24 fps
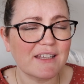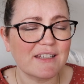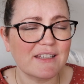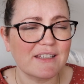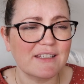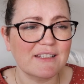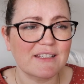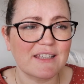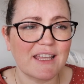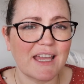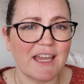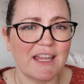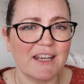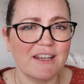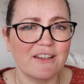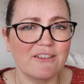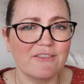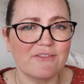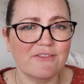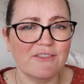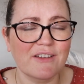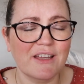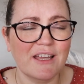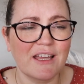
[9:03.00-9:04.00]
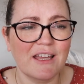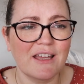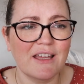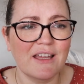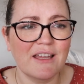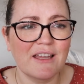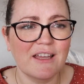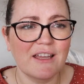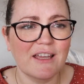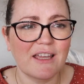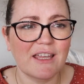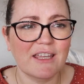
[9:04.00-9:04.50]
and it kind of
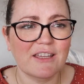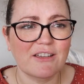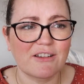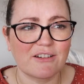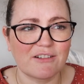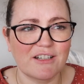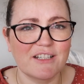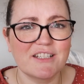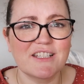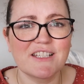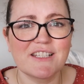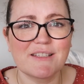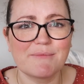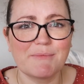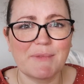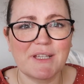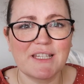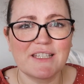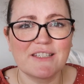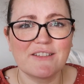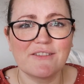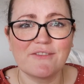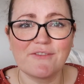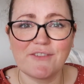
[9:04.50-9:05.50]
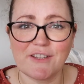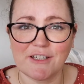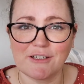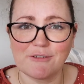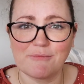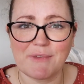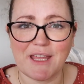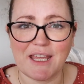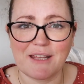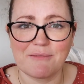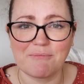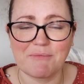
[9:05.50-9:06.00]
encourages me to
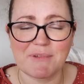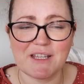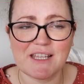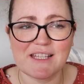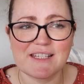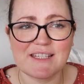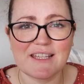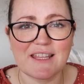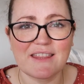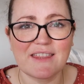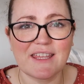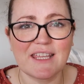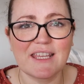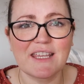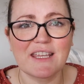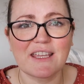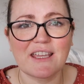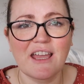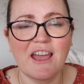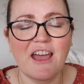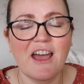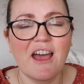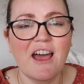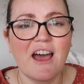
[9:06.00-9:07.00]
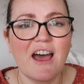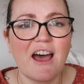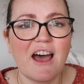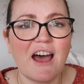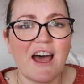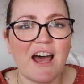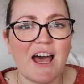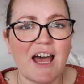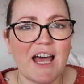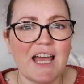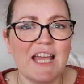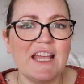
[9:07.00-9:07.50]
film then because i think
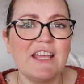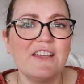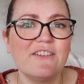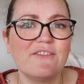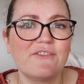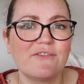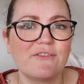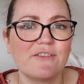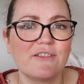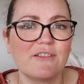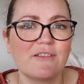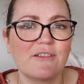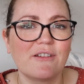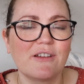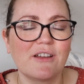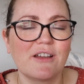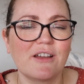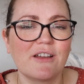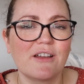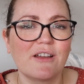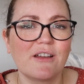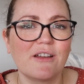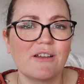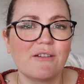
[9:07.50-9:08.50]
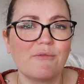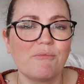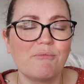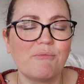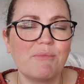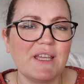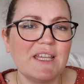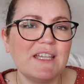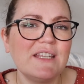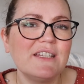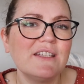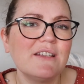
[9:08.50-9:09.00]
i've
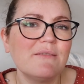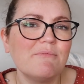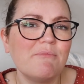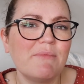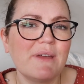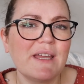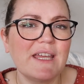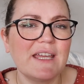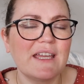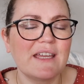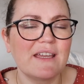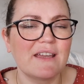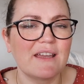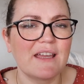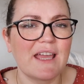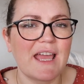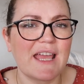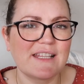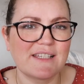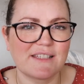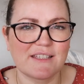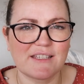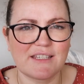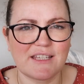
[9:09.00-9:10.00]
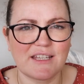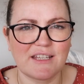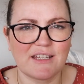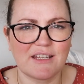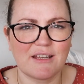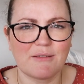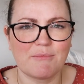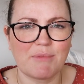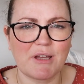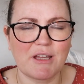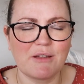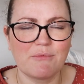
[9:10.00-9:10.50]
been a bit hesitant
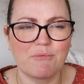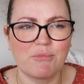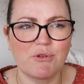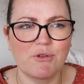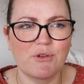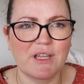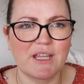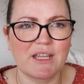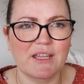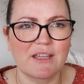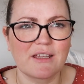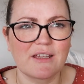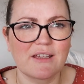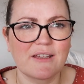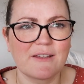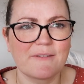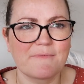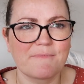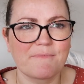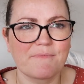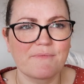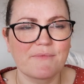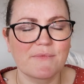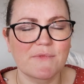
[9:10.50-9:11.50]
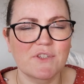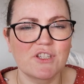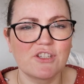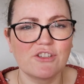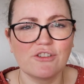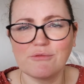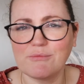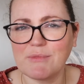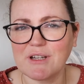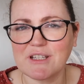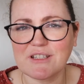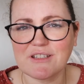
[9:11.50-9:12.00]
about putting
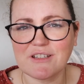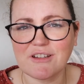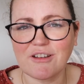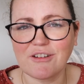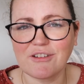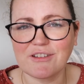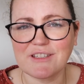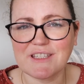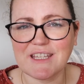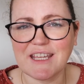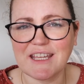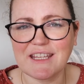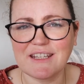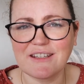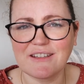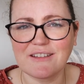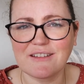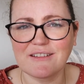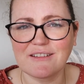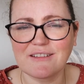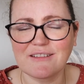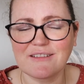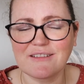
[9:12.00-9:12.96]
too much content